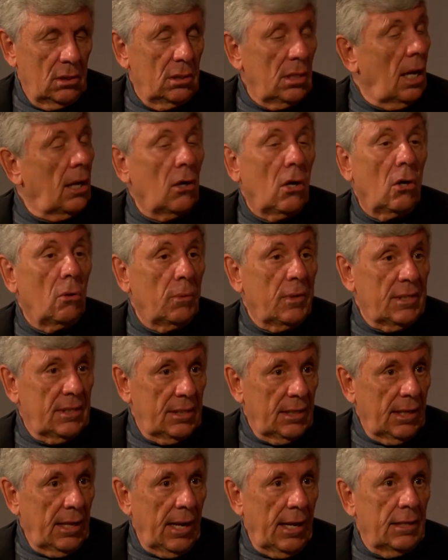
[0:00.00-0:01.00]
Not always
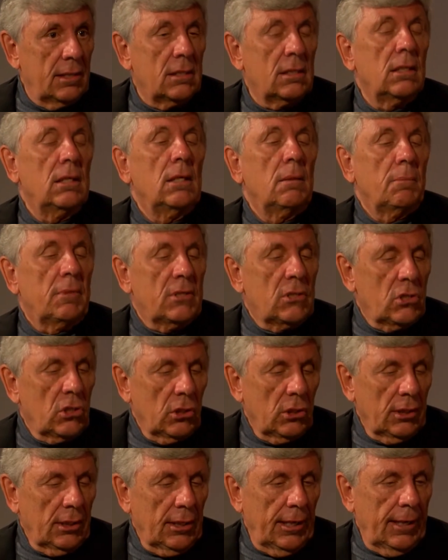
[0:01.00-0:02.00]
the case, but
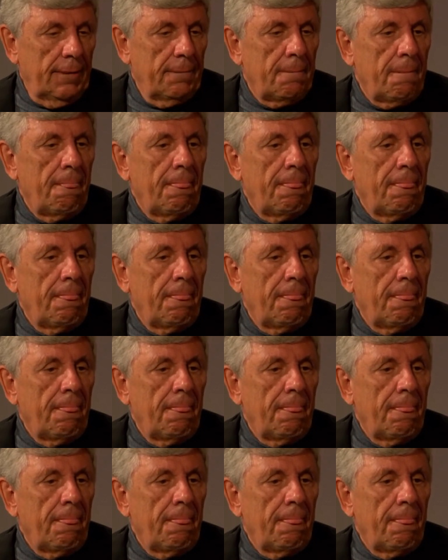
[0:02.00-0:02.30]
certainly.